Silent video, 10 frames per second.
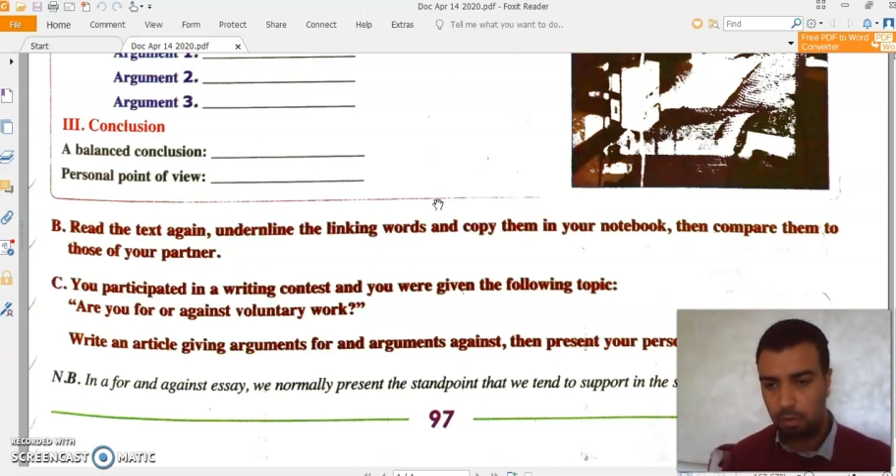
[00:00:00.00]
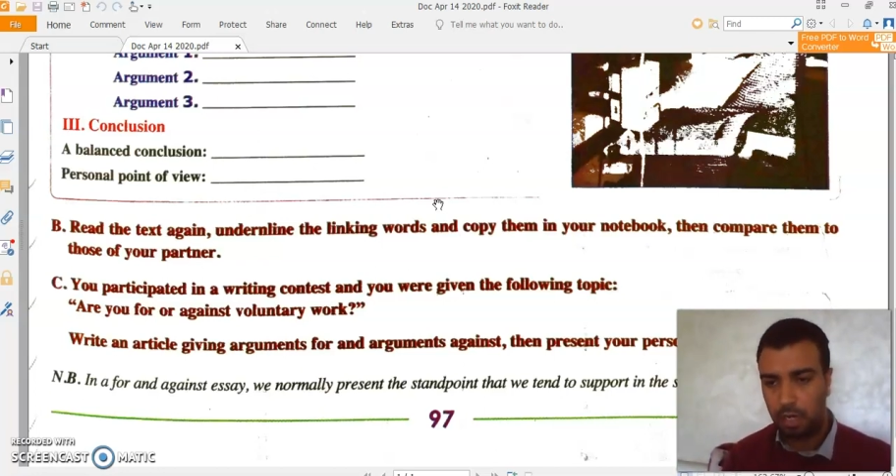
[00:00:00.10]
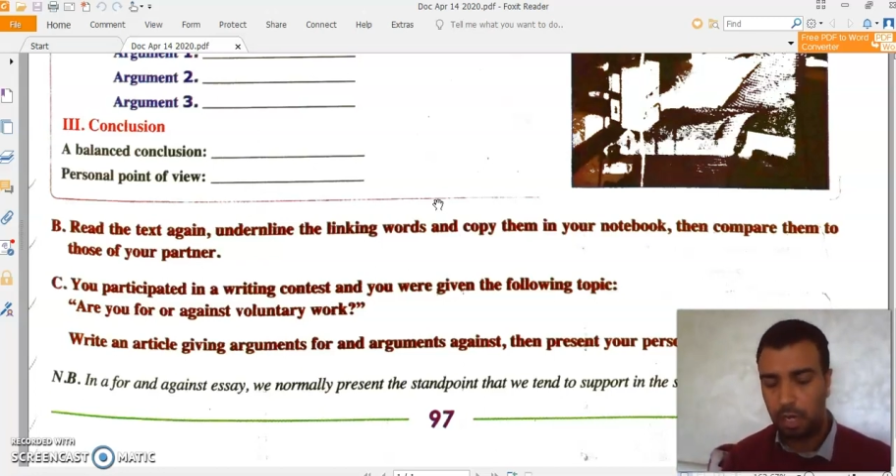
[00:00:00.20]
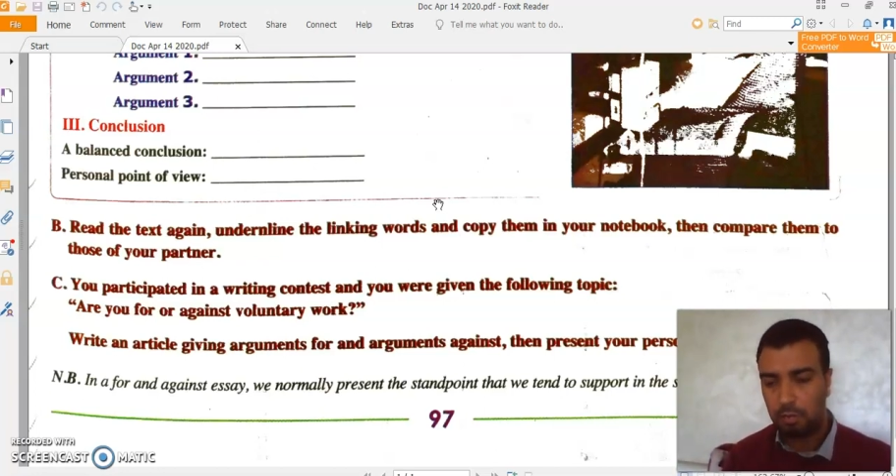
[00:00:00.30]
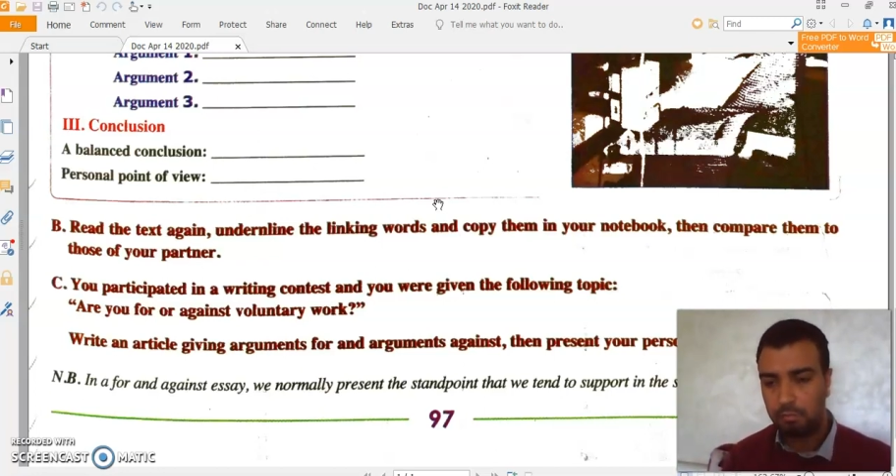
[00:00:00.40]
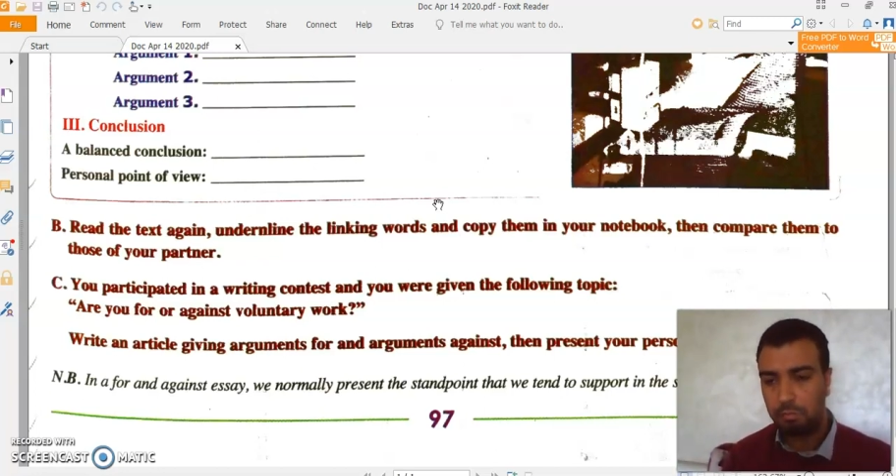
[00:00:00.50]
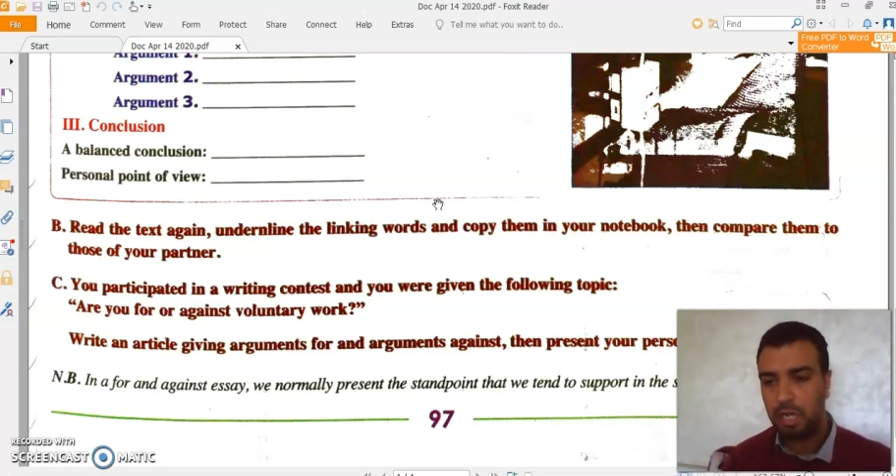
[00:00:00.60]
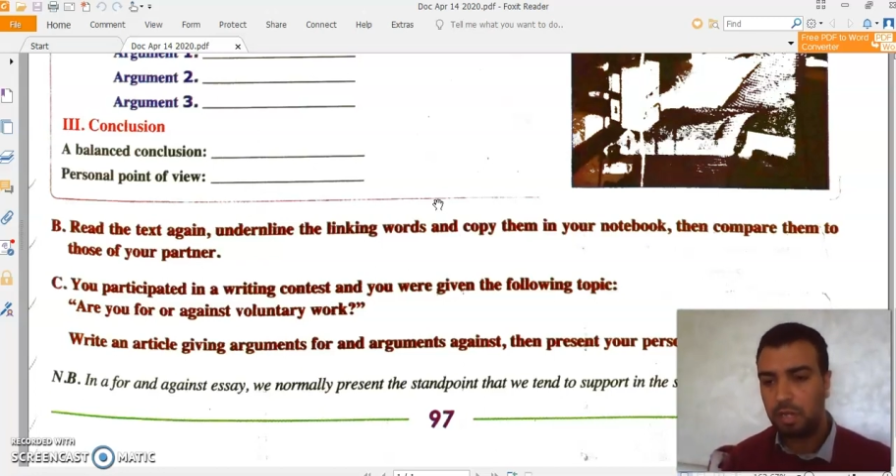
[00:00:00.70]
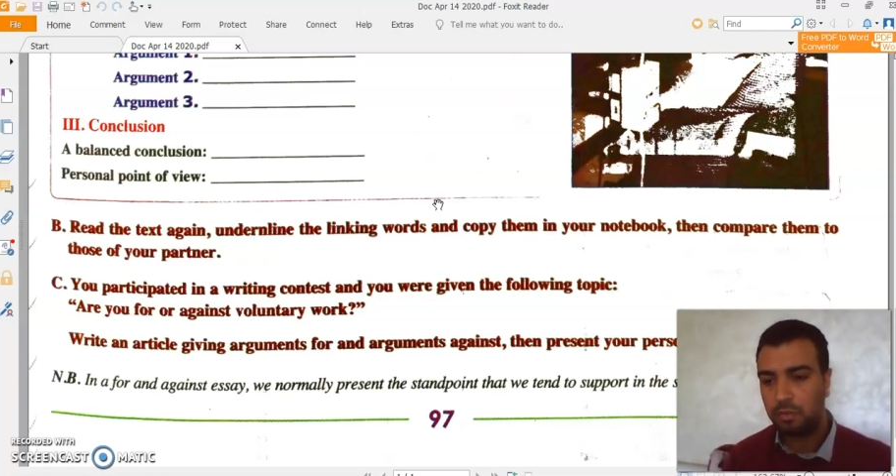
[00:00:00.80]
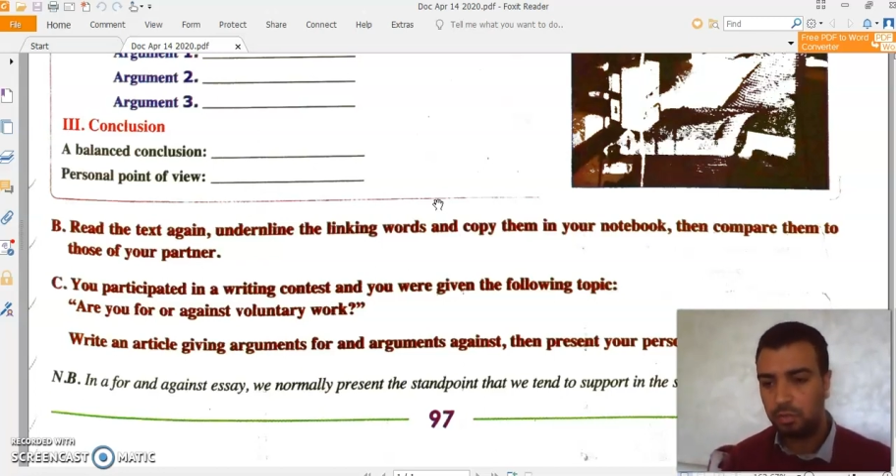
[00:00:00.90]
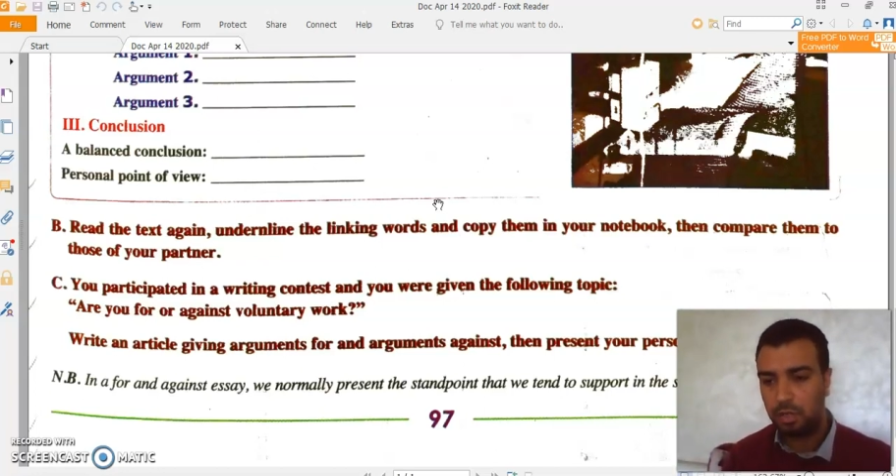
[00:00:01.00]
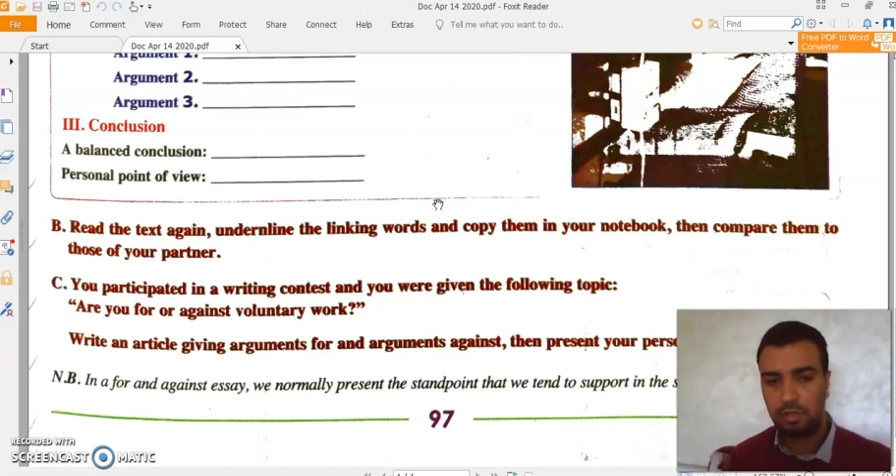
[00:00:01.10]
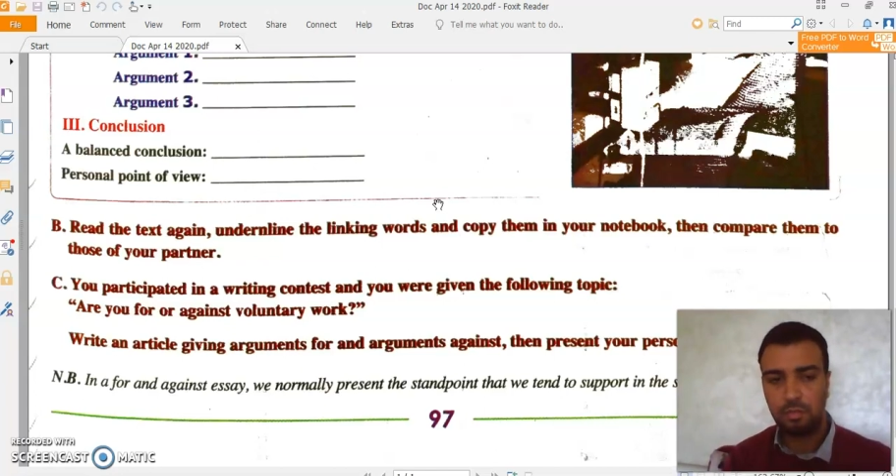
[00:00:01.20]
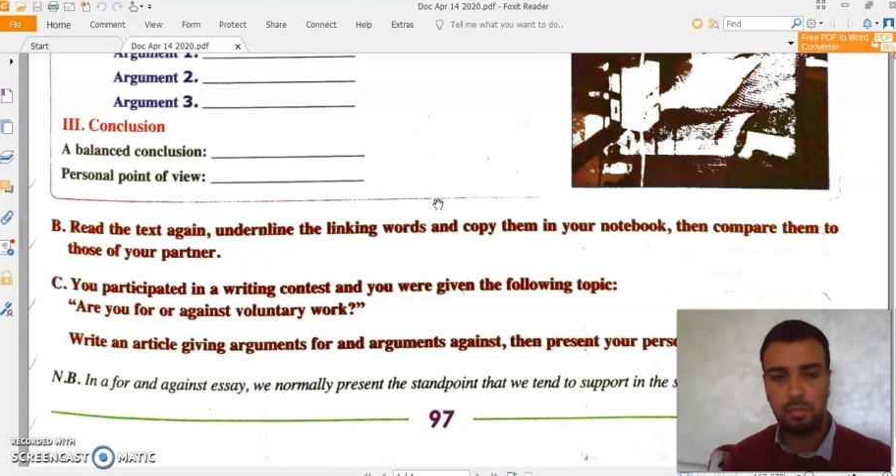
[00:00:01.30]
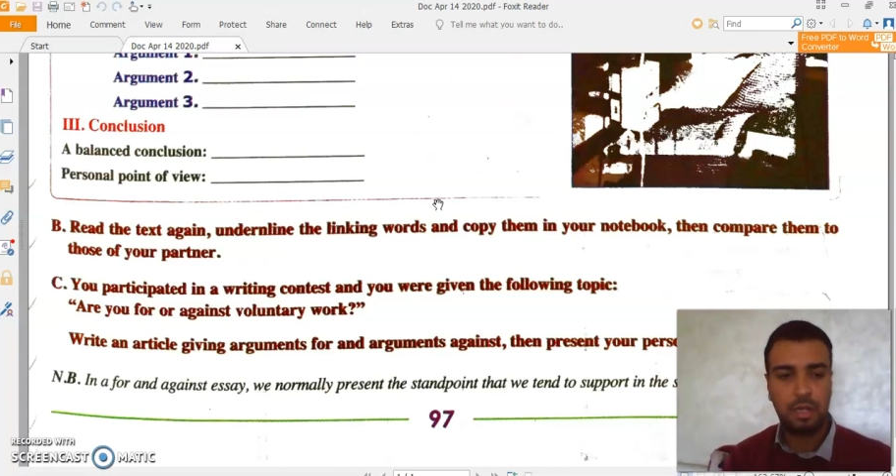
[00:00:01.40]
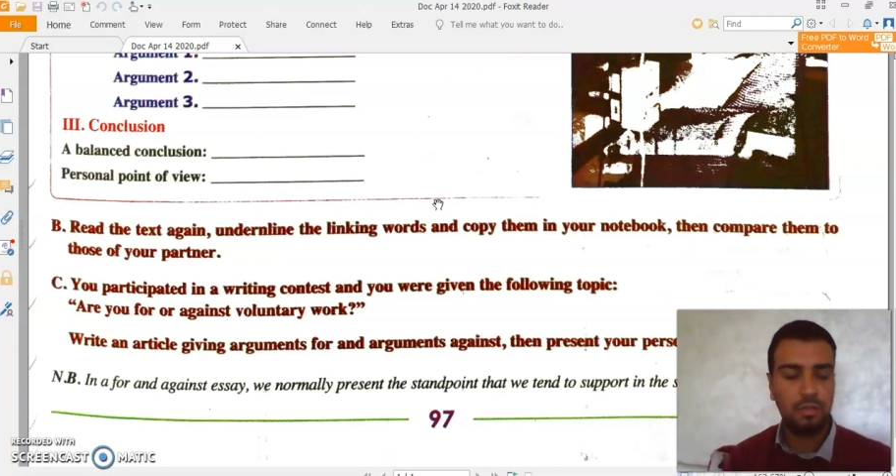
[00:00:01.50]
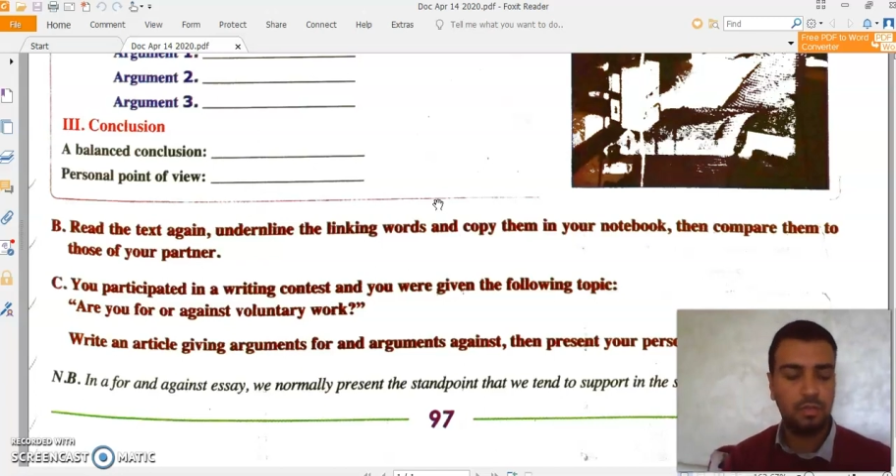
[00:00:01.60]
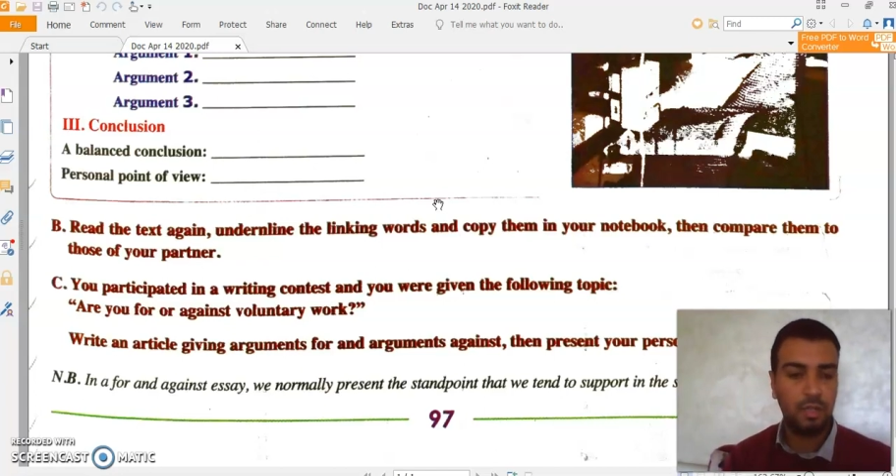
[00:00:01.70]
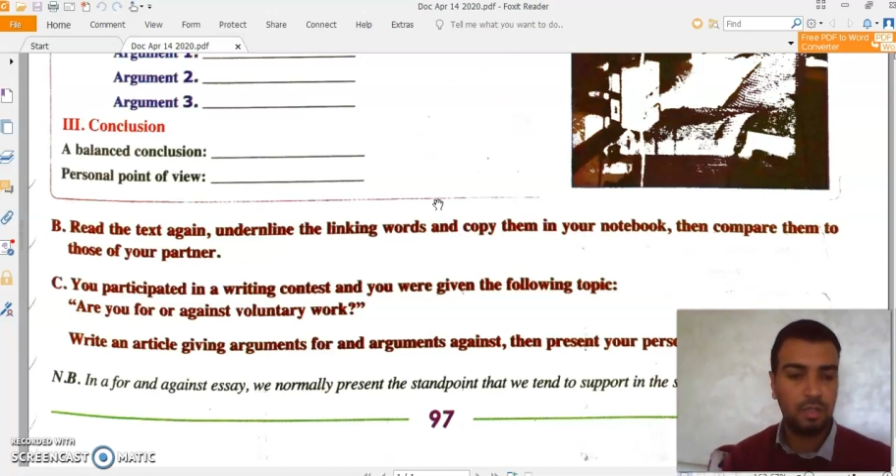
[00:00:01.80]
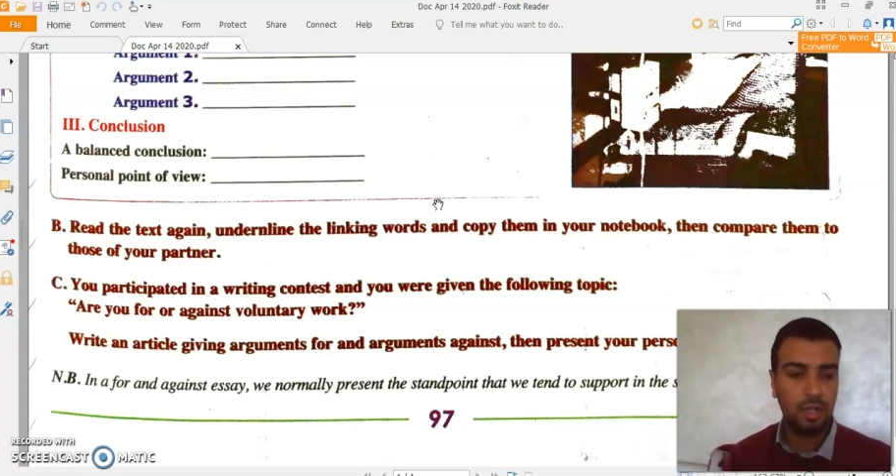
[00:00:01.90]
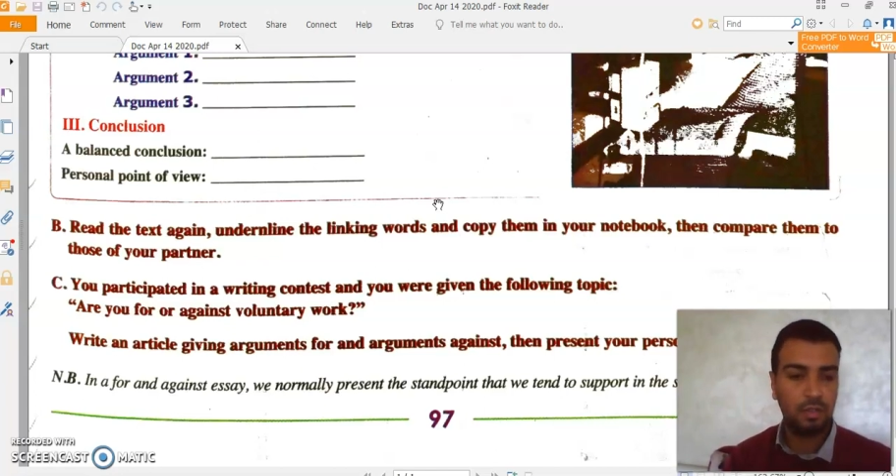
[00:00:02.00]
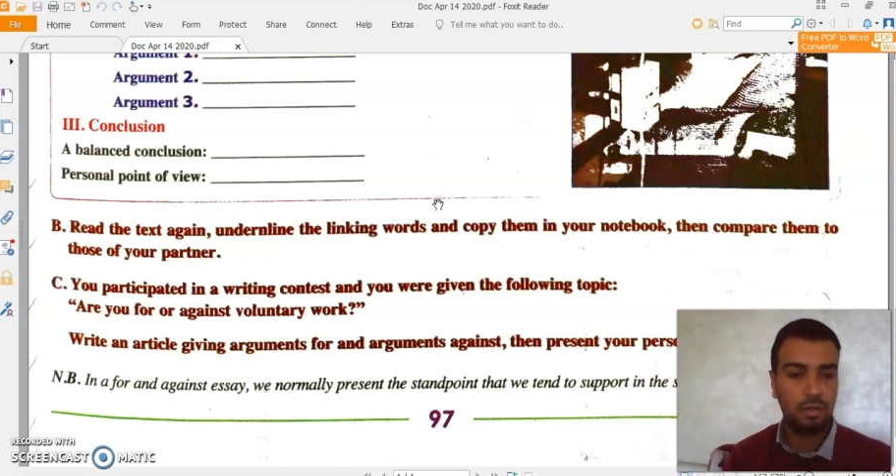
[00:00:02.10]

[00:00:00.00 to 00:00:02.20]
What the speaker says: Okay, many students make this mistake,